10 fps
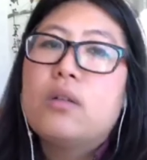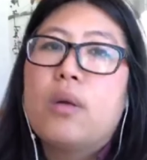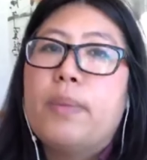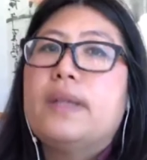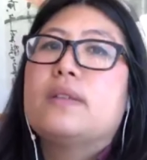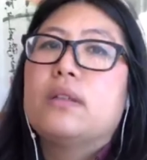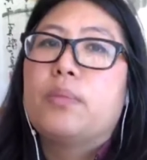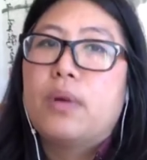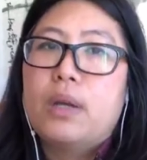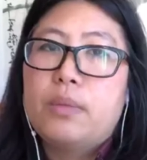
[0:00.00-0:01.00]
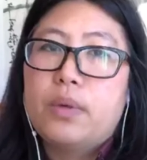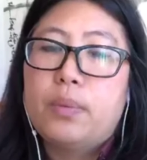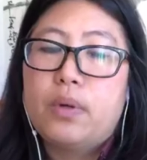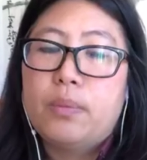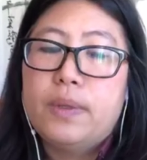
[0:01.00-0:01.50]
or based on the primary
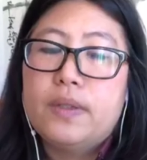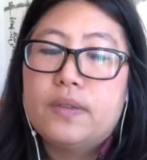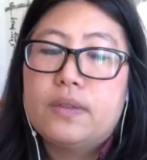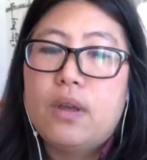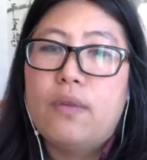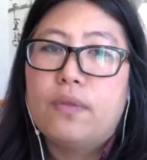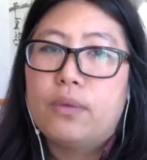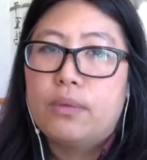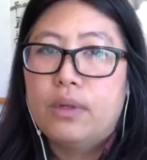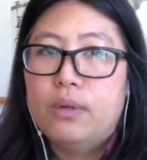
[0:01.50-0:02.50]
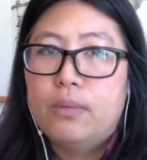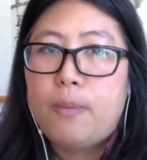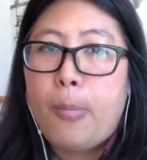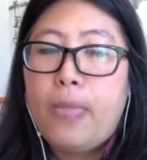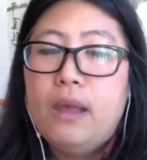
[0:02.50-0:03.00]
purpose of the
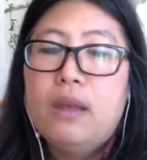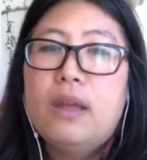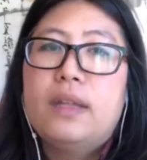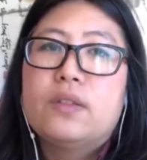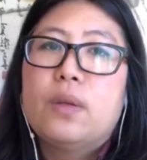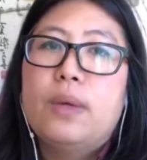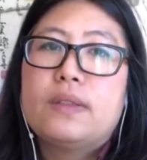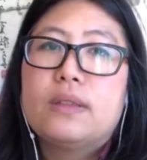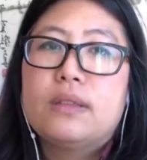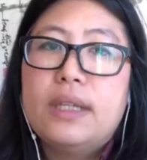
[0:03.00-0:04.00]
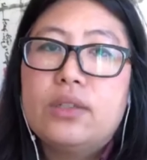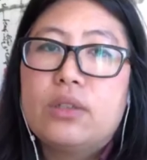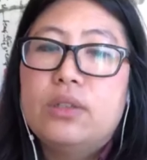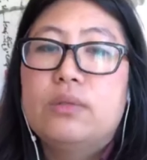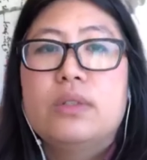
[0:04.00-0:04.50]
room. And so as a stager,
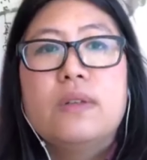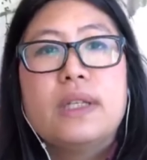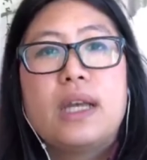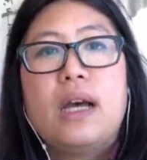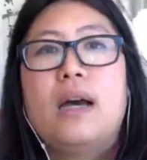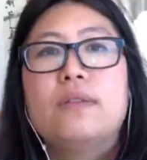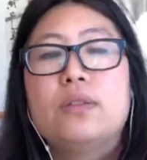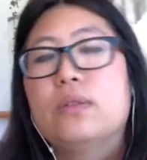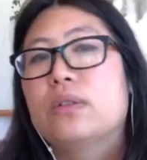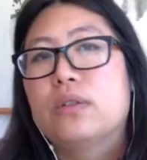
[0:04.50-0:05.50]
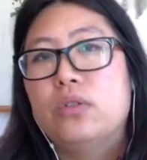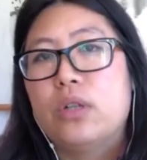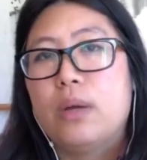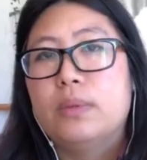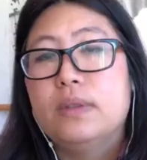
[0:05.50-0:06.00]
you really have to do a good
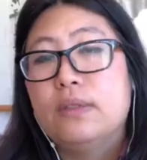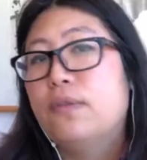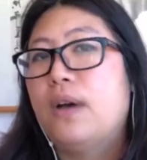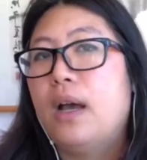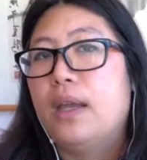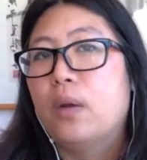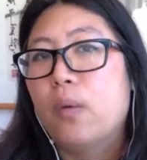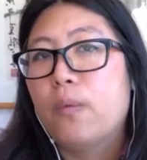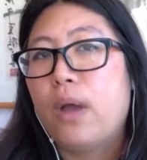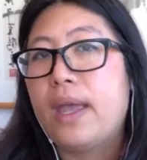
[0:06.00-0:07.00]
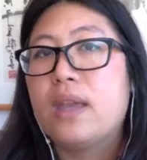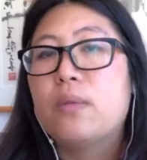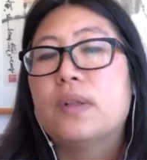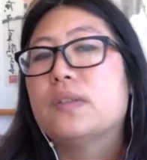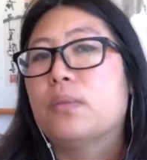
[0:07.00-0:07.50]
job to define A,
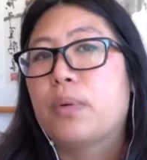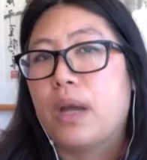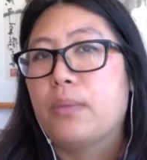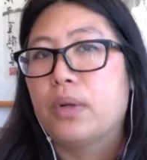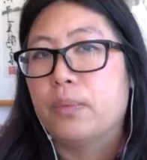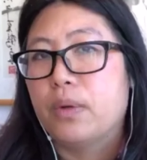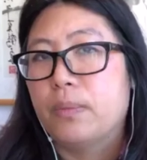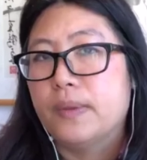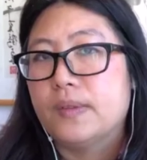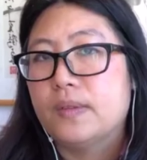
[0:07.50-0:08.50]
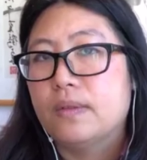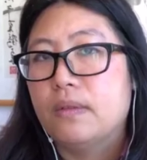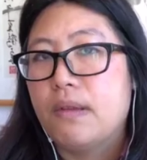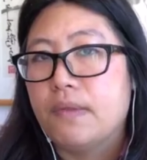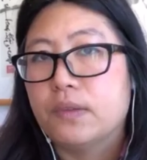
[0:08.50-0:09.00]
what is the primary purpose
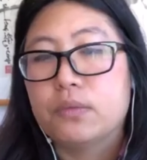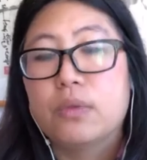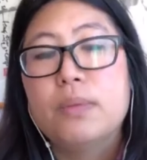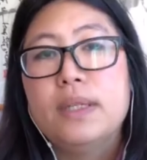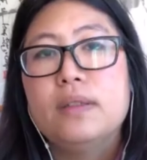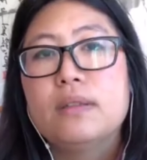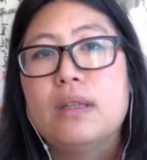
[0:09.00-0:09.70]
in this room is,